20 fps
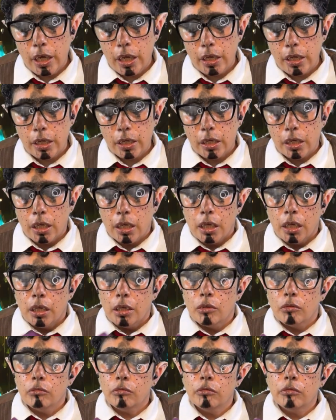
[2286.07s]
it.
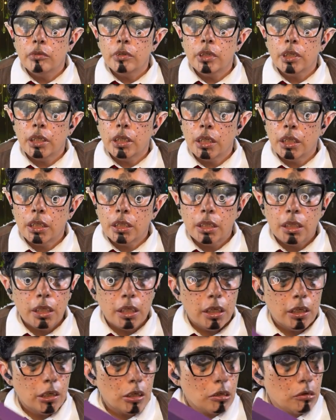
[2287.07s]

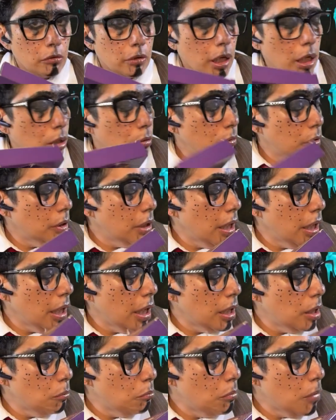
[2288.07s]
Really incredible. They
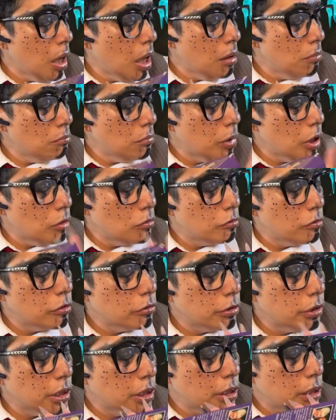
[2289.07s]
had a mambo
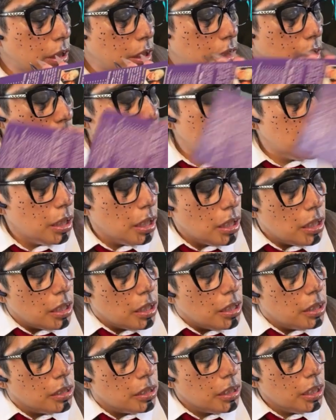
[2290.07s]
routine
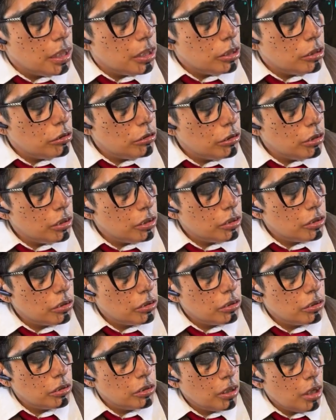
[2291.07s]
that
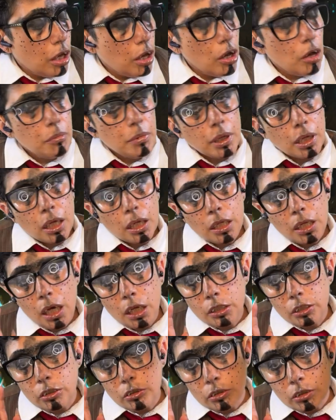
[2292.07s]
just, oh my God,
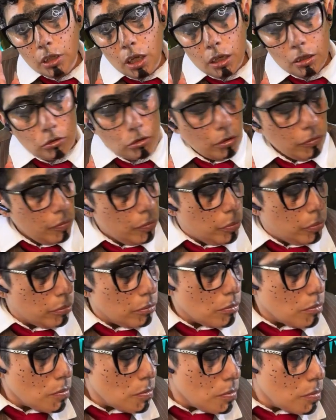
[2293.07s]
knocked you out.
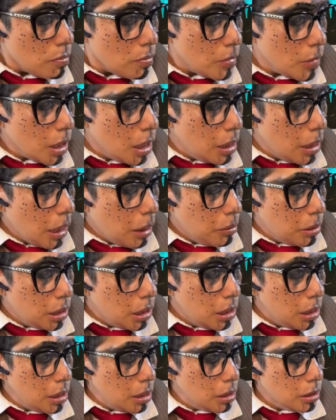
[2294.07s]
Now in
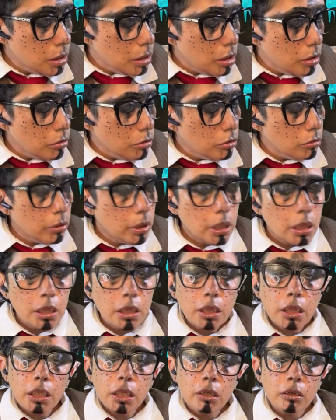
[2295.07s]
this, they're doing
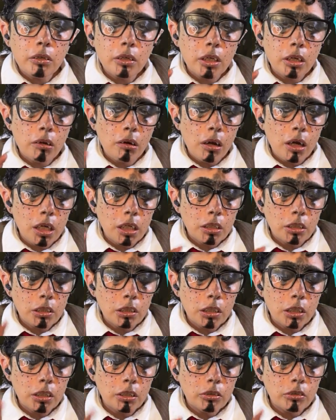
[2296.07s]
theater art, so
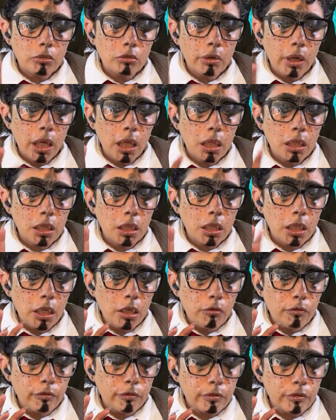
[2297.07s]
they're doing
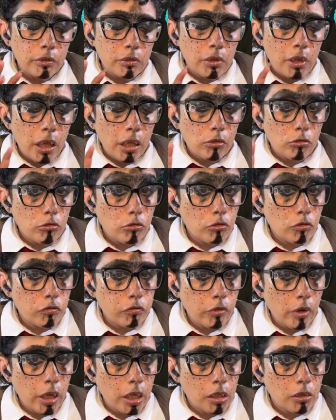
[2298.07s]
lifts and
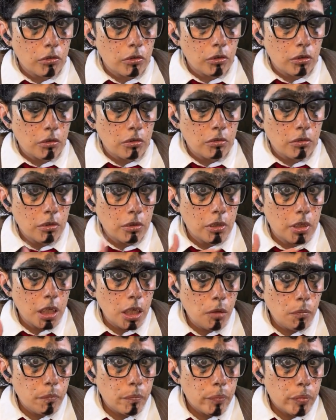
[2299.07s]
tricks,
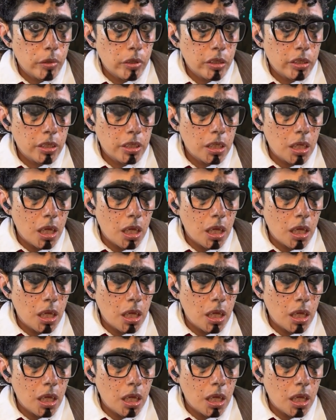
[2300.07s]
dips,